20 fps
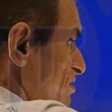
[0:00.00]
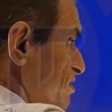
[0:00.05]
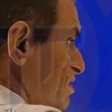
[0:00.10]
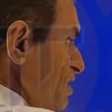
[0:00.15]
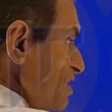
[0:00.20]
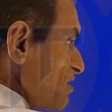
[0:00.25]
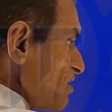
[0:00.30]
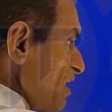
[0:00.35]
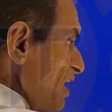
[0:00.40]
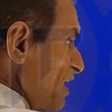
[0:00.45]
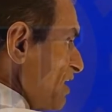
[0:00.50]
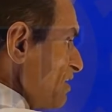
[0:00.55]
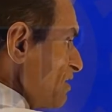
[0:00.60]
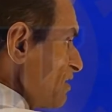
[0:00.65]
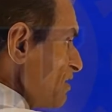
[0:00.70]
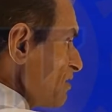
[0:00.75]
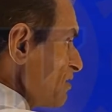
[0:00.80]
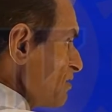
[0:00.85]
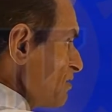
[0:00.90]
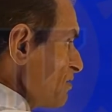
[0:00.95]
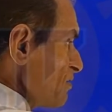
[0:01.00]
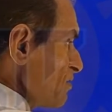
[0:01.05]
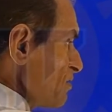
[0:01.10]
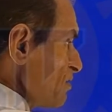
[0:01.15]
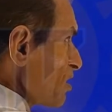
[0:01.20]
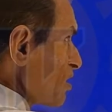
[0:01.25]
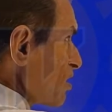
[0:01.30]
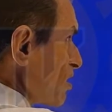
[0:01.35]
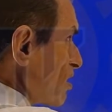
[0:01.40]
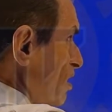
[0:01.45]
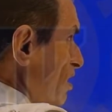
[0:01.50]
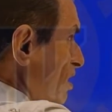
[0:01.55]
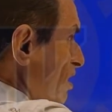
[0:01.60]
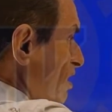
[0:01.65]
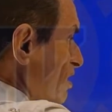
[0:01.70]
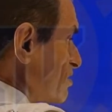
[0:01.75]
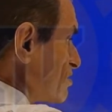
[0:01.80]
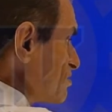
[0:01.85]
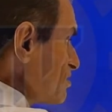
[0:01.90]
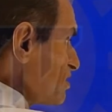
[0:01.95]
this line
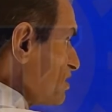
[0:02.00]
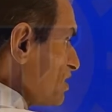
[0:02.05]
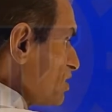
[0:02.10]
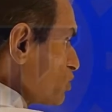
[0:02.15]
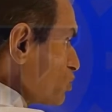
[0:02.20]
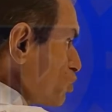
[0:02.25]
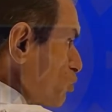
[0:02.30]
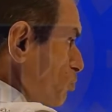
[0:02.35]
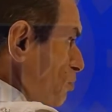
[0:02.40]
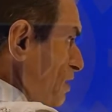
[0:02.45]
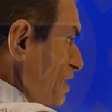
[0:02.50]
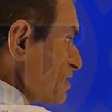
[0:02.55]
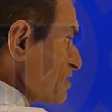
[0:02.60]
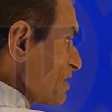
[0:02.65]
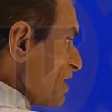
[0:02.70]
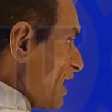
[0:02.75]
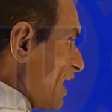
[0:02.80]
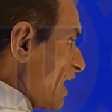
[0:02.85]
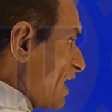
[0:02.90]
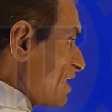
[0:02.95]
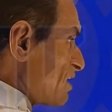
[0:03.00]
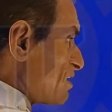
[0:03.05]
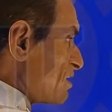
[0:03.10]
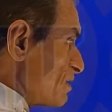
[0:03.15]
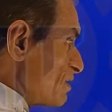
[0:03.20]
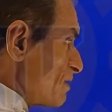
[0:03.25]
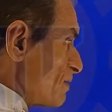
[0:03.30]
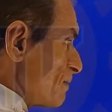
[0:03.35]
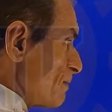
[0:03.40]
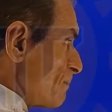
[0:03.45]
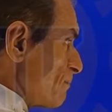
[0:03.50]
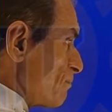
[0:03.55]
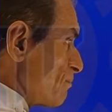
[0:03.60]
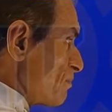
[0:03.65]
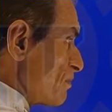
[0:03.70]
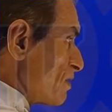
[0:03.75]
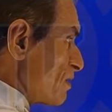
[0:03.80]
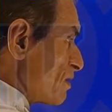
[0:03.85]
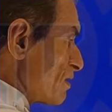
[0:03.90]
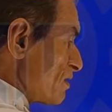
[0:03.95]
cuts these two planes at
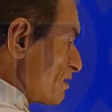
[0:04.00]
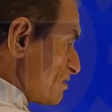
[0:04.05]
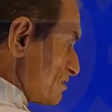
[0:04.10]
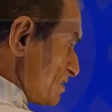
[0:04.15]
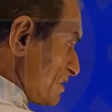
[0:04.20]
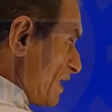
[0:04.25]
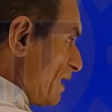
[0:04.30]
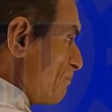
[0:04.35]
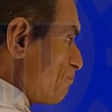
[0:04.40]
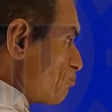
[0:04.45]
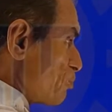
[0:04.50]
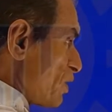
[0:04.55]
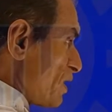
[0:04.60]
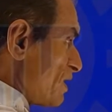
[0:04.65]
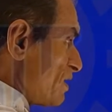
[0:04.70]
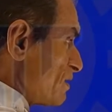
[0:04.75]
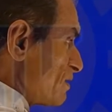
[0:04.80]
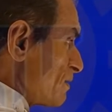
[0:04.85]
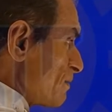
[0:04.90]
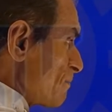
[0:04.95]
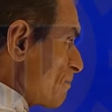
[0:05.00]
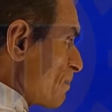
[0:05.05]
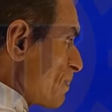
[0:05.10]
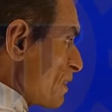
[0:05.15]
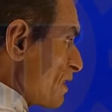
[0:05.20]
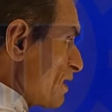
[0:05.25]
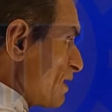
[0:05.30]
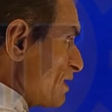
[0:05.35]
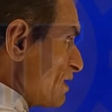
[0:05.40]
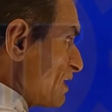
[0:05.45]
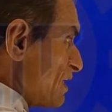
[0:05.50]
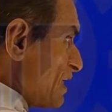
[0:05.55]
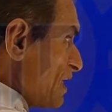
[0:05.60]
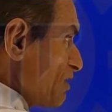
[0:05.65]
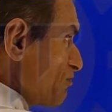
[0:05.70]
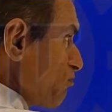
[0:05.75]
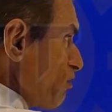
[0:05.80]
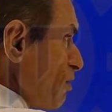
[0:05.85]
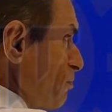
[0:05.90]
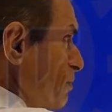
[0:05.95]
same point.
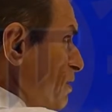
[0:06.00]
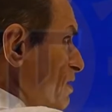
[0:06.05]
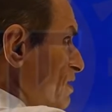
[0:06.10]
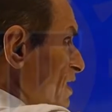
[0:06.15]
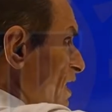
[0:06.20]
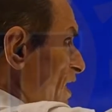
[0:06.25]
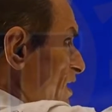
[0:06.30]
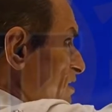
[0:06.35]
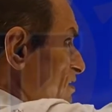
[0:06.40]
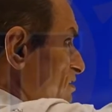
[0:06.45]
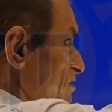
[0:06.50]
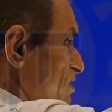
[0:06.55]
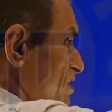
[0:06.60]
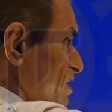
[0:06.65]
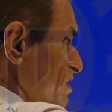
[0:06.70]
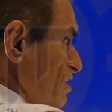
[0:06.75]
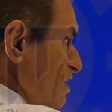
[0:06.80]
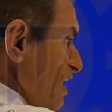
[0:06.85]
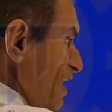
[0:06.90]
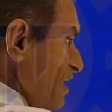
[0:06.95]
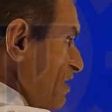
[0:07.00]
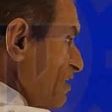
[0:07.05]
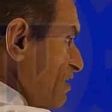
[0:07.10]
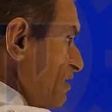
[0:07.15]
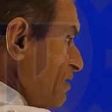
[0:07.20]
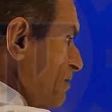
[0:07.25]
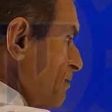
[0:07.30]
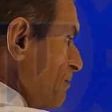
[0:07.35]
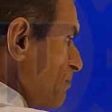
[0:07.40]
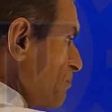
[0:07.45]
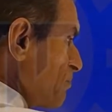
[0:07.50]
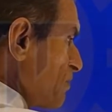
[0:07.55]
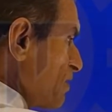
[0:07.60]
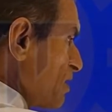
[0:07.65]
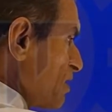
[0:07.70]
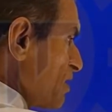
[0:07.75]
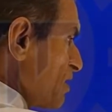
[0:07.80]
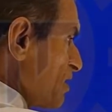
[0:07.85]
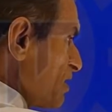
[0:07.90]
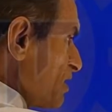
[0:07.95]
It will mean that this line
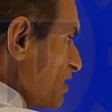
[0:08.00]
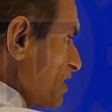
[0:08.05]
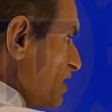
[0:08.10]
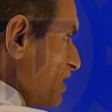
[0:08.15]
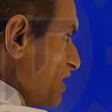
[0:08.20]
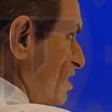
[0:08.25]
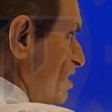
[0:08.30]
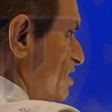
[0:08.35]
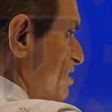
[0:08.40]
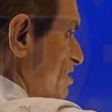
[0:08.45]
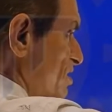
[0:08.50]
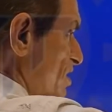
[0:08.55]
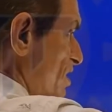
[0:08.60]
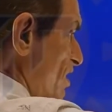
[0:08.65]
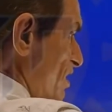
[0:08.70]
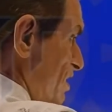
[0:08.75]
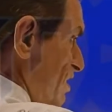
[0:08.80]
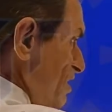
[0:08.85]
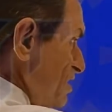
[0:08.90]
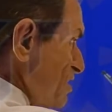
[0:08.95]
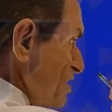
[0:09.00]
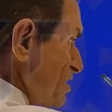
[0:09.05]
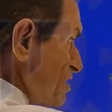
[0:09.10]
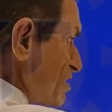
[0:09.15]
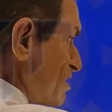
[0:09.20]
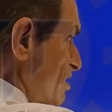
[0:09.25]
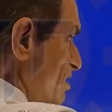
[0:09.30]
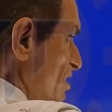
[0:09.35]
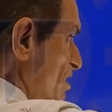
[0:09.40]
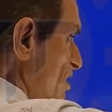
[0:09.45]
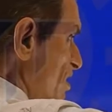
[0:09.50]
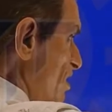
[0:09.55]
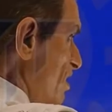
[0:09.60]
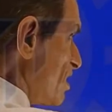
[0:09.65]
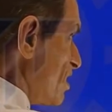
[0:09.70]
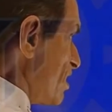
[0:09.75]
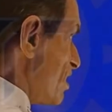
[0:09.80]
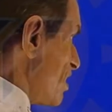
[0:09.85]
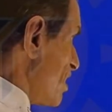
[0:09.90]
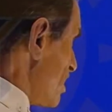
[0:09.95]
is cutting this
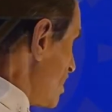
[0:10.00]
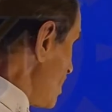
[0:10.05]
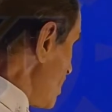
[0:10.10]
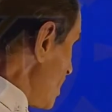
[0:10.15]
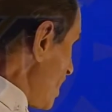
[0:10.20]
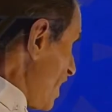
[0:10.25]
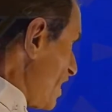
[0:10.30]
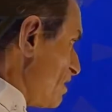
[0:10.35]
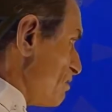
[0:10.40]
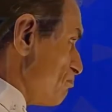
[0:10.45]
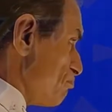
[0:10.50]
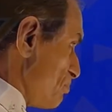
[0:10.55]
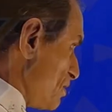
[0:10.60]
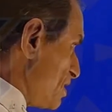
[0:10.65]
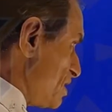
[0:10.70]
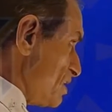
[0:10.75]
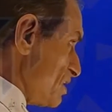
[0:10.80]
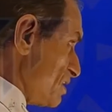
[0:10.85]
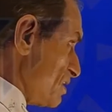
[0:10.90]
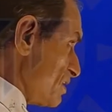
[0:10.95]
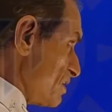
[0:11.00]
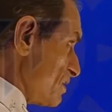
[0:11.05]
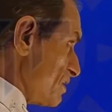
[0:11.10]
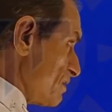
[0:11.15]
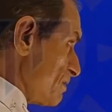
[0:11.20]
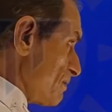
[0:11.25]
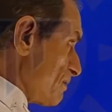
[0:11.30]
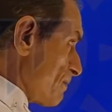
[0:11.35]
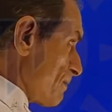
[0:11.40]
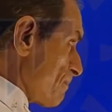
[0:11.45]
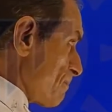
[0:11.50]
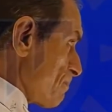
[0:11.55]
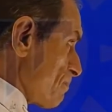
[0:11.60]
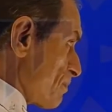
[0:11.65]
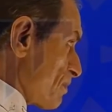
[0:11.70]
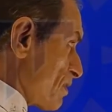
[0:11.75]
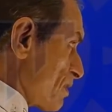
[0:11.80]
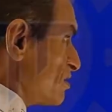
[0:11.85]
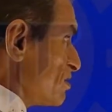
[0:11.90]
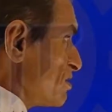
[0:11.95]
line BD.
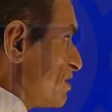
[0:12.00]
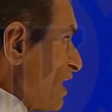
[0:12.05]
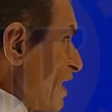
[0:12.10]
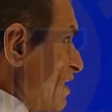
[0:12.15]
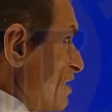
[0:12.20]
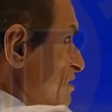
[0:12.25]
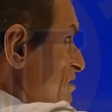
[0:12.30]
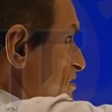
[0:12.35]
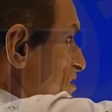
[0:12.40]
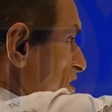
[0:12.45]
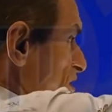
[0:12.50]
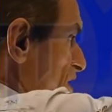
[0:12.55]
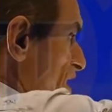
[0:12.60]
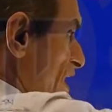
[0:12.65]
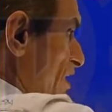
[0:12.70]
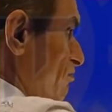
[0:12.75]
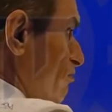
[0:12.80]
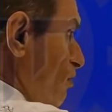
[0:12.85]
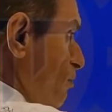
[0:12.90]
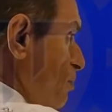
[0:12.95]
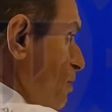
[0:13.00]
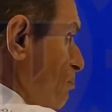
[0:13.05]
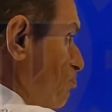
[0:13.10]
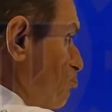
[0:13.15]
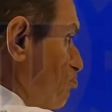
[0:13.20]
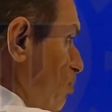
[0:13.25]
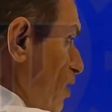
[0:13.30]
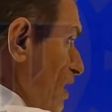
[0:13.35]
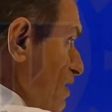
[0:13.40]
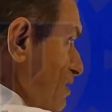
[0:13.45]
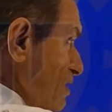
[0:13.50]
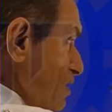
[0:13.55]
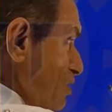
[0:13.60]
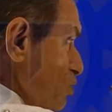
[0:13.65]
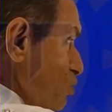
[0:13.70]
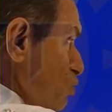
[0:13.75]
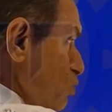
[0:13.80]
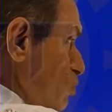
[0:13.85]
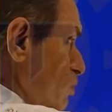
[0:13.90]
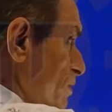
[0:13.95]
That is, this line will be
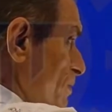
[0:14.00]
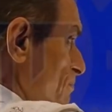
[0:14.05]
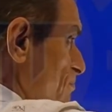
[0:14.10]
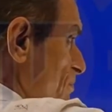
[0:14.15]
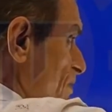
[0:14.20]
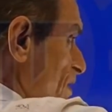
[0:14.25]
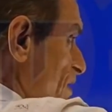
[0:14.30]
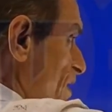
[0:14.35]
passing through